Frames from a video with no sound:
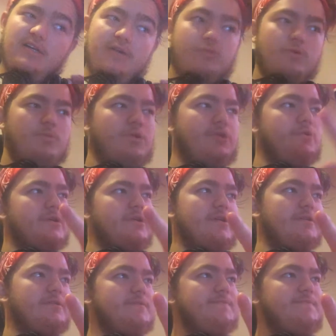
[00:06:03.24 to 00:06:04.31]
I will be
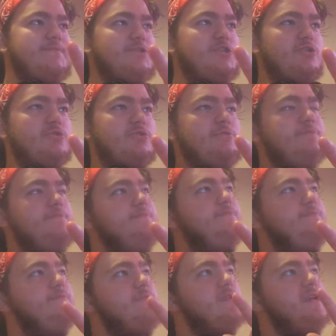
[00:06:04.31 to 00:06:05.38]
doing soon
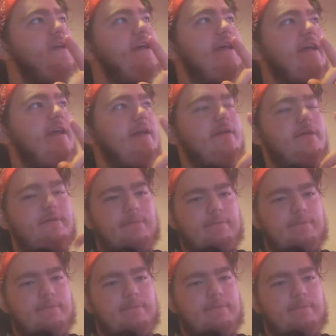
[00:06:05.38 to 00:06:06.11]
a